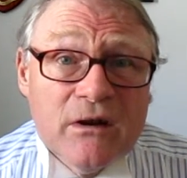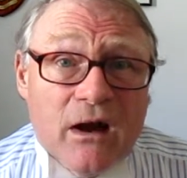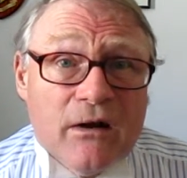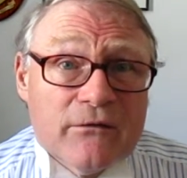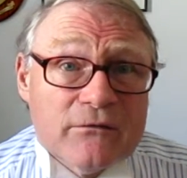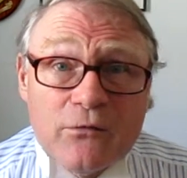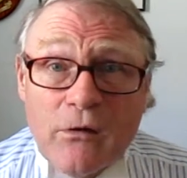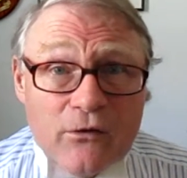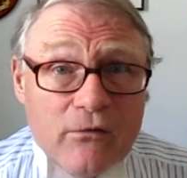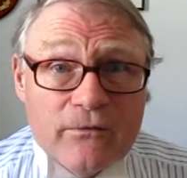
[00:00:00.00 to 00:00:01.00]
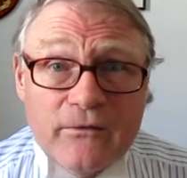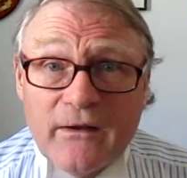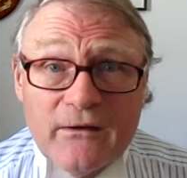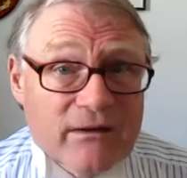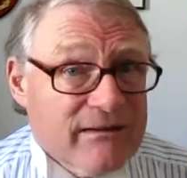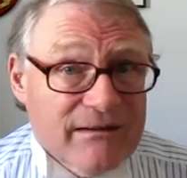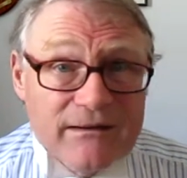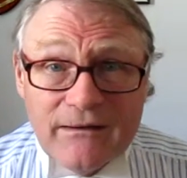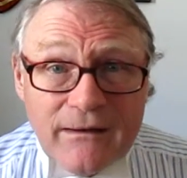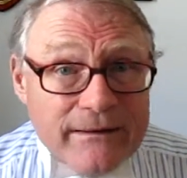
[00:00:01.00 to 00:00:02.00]
and quite often they're
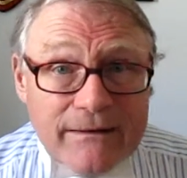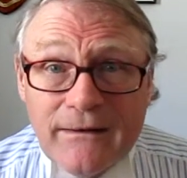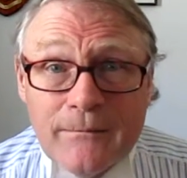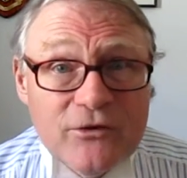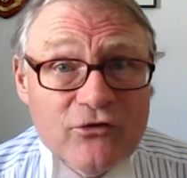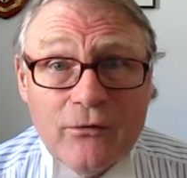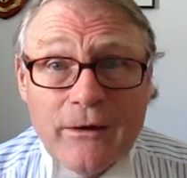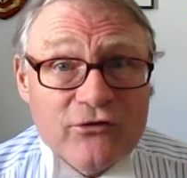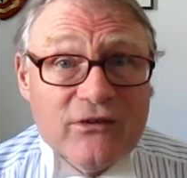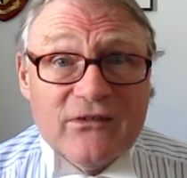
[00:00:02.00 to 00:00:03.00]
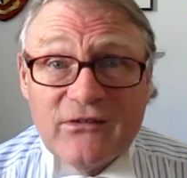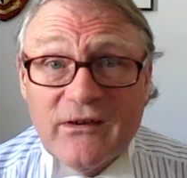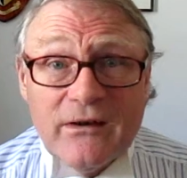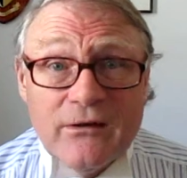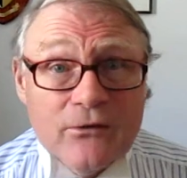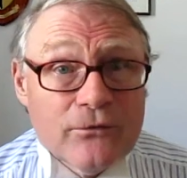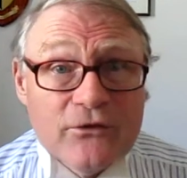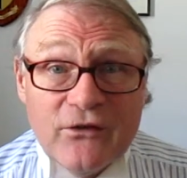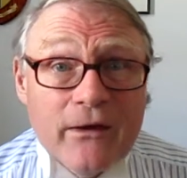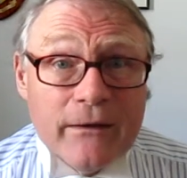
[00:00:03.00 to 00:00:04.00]
nothing like the image you actually see on the
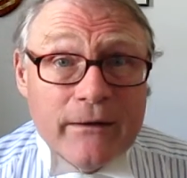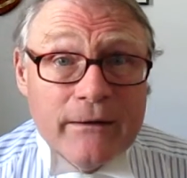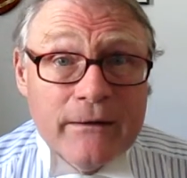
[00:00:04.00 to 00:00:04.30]
telly,